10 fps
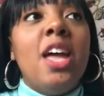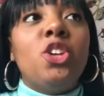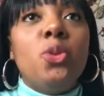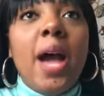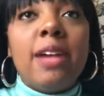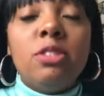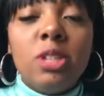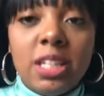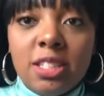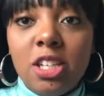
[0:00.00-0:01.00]
You have to
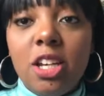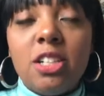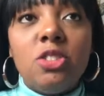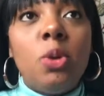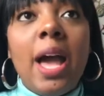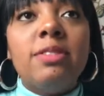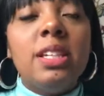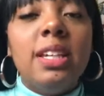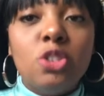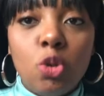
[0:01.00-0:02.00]
get to your, you have to
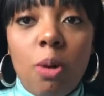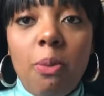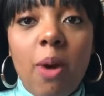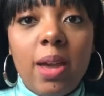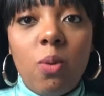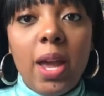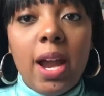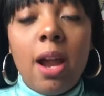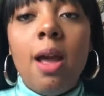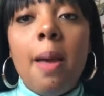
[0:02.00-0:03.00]
get to a point
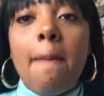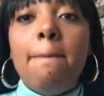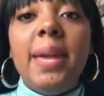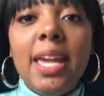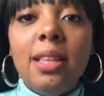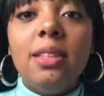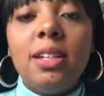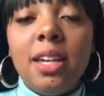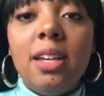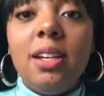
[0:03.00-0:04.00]
where me
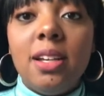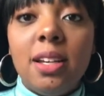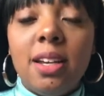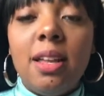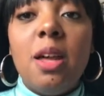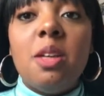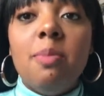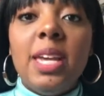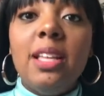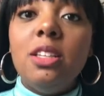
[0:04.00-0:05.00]
looking good,
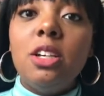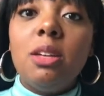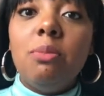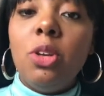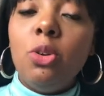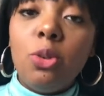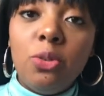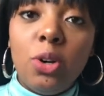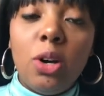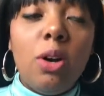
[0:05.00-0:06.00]
me looking
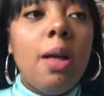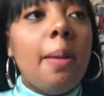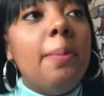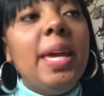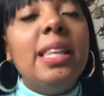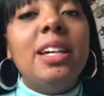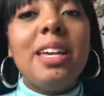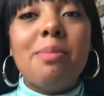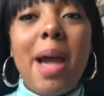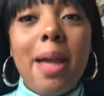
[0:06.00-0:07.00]
beautiful, me
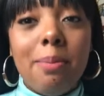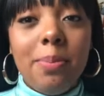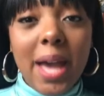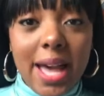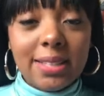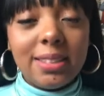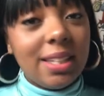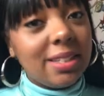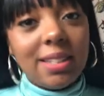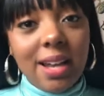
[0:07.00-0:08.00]
looking my best
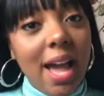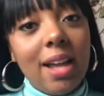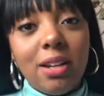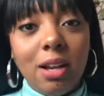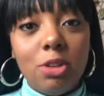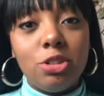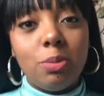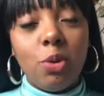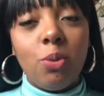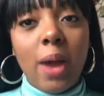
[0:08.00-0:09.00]
is a
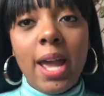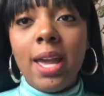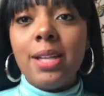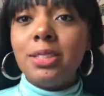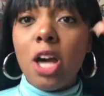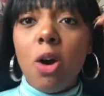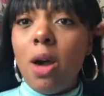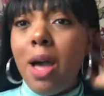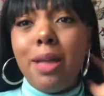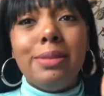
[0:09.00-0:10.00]
non-negotiable, right? And
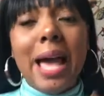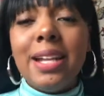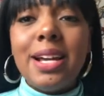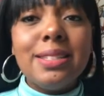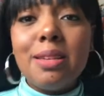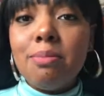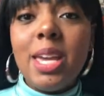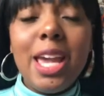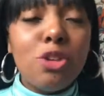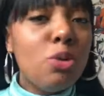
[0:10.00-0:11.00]
so that doesn't
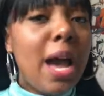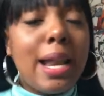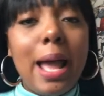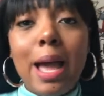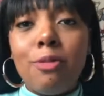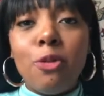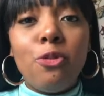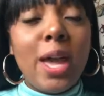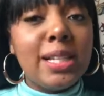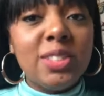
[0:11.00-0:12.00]
mean you gotta have a
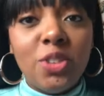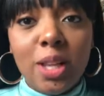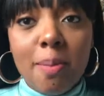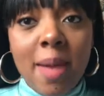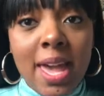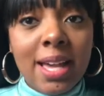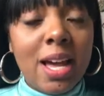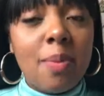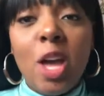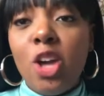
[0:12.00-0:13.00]
face full of
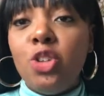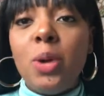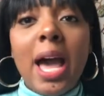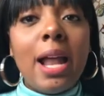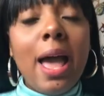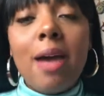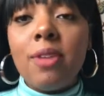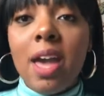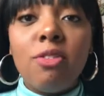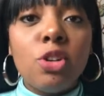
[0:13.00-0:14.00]
makeup, you gotta have
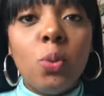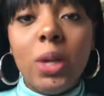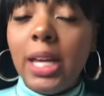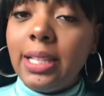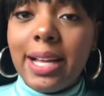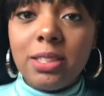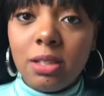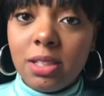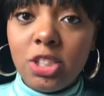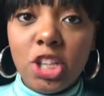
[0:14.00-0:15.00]
every wig that's
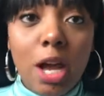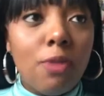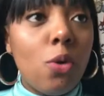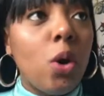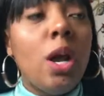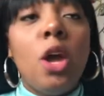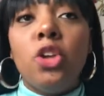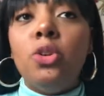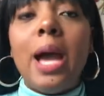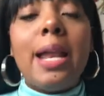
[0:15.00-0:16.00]
on the shelf, or
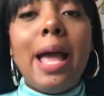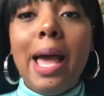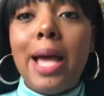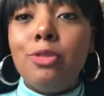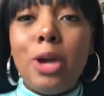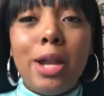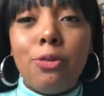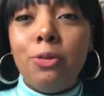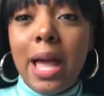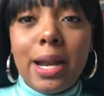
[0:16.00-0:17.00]
you gotta have, you gotta
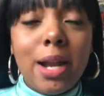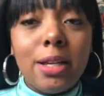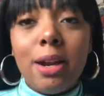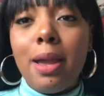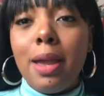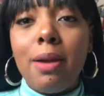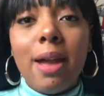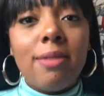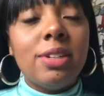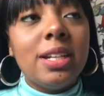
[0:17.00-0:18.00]
flat iron your hair
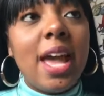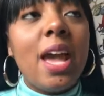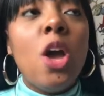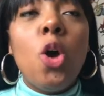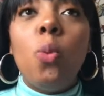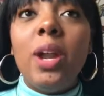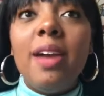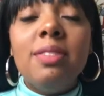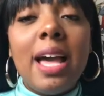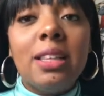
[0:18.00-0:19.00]
every day.
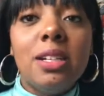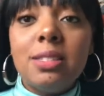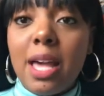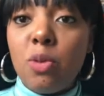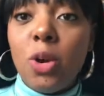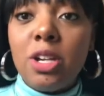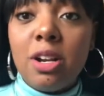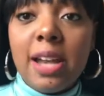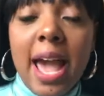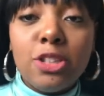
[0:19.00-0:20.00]
Whatever that looks like, where
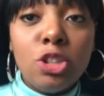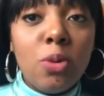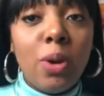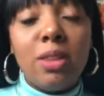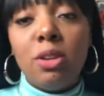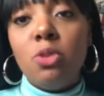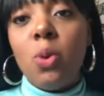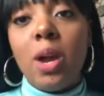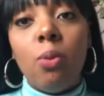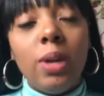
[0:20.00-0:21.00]
you're natural, whether you
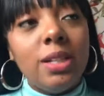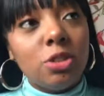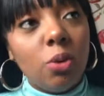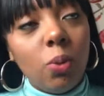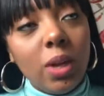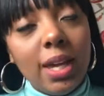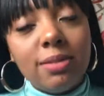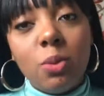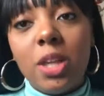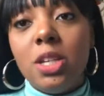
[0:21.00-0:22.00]
wear wigs or
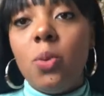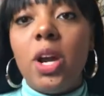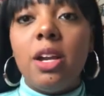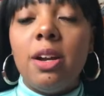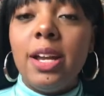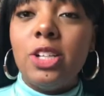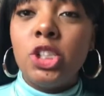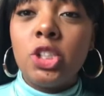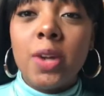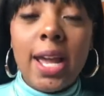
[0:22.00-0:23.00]
weaves, whether you wear your hair
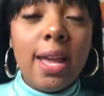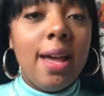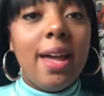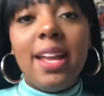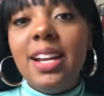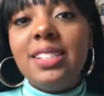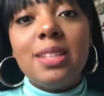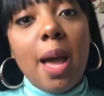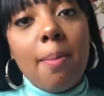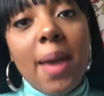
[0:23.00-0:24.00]
straight, it does
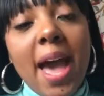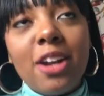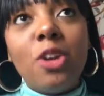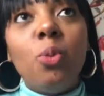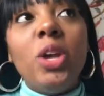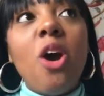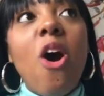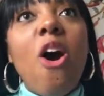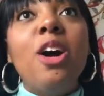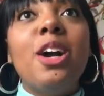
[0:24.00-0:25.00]
not matter. We
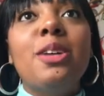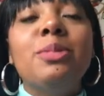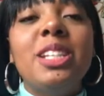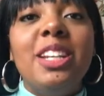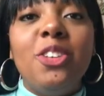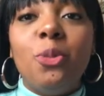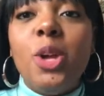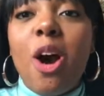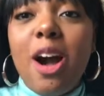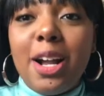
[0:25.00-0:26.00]
all comes in diff
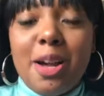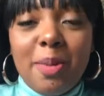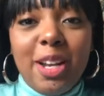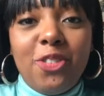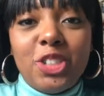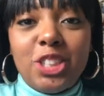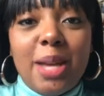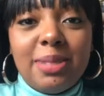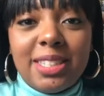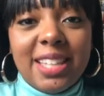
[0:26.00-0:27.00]
we all come in different
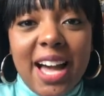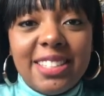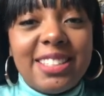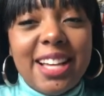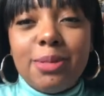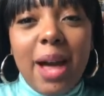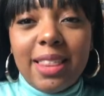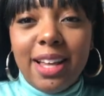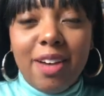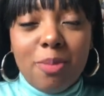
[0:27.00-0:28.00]
shapes and sizes. That's what I
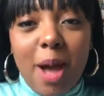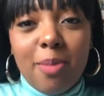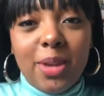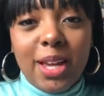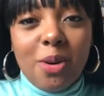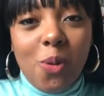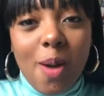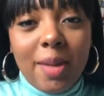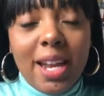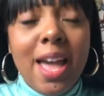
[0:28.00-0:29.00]
love about being a
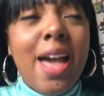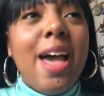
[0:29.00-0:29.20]
woman.